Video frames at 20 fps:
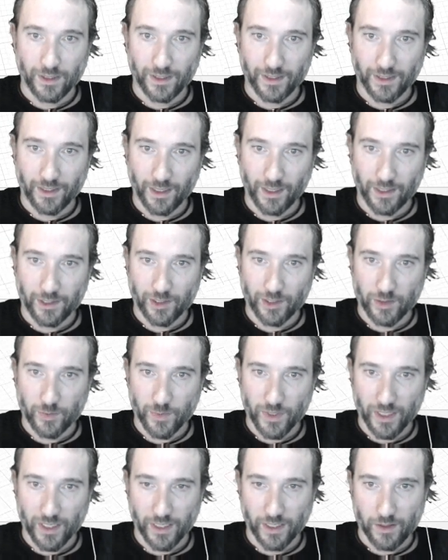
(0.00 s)
Catches
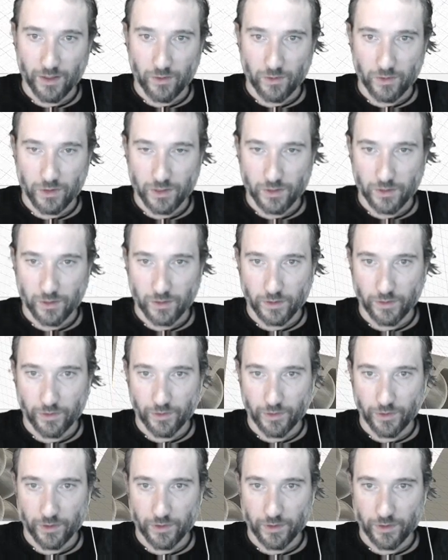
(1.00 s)
me out
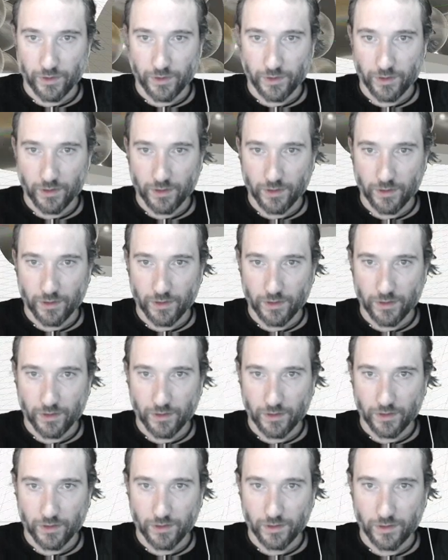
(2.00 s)
that
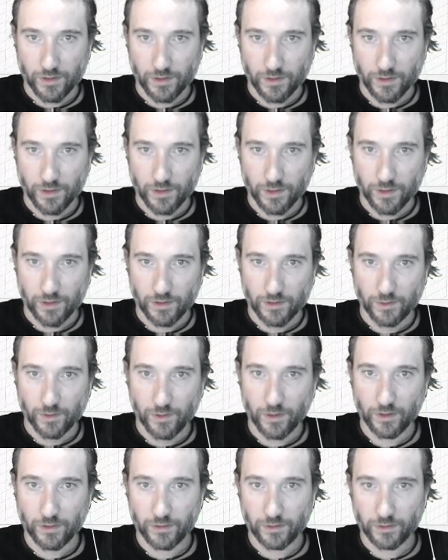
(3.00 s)
certain things you
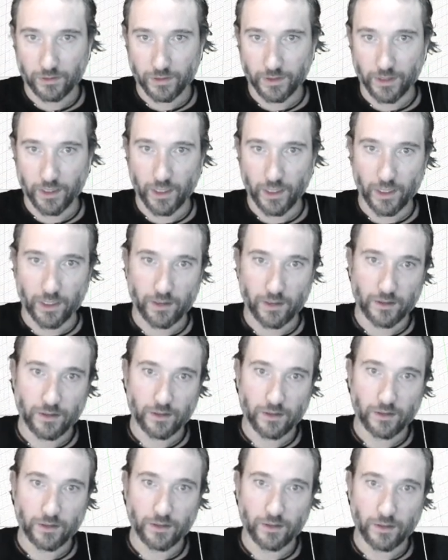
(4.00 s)
can't get.
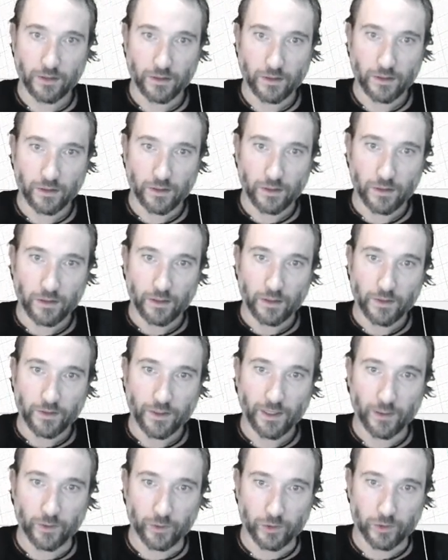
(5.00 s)

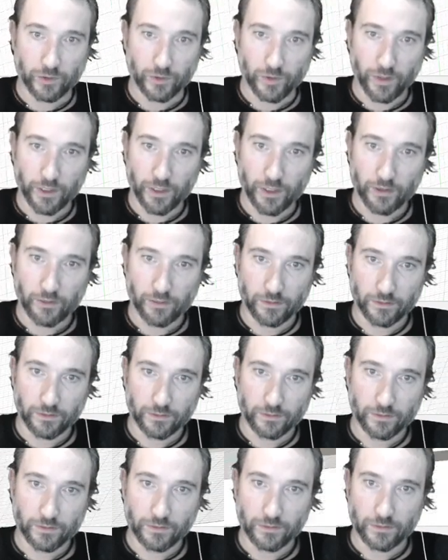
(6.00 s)
That looks alright.
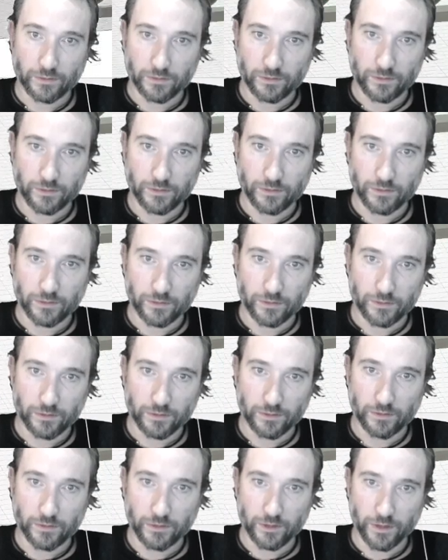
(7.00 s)

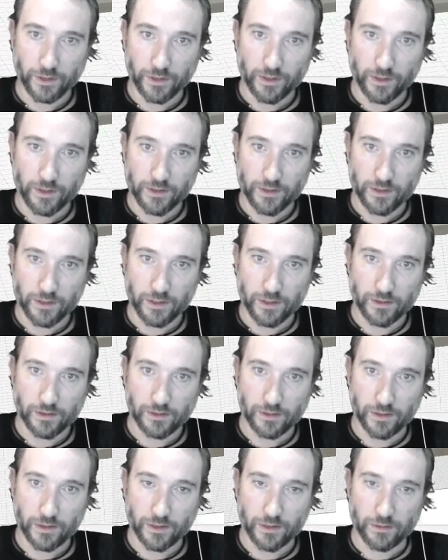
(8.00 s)
Like, there's a
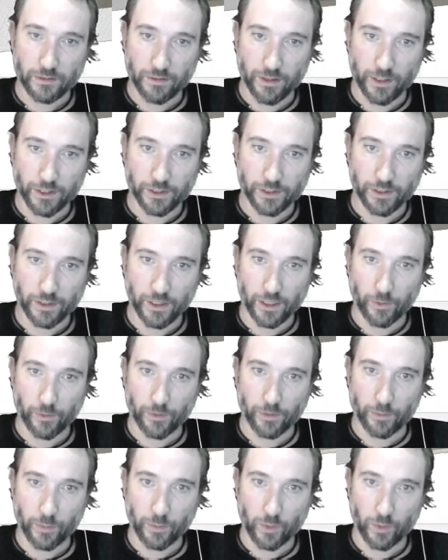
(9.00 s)
decent interaction now with
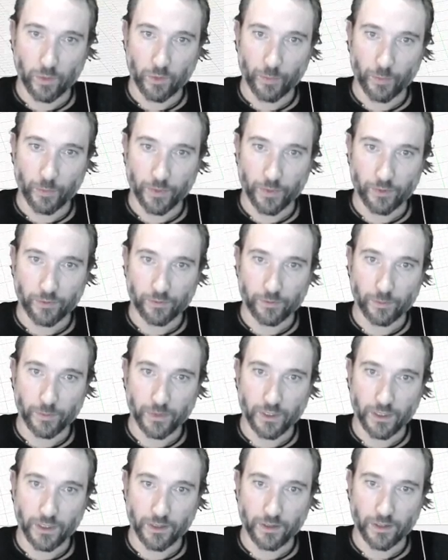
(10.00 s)
the balls, but from
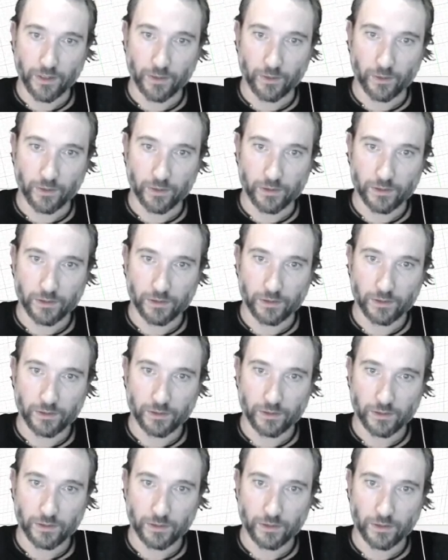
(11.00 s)
here that looks
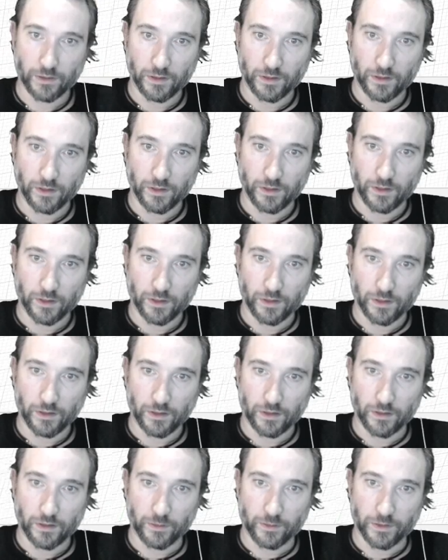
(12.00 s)

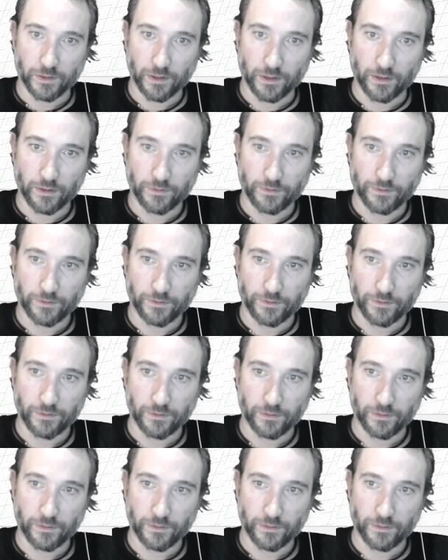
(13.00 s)
close enough.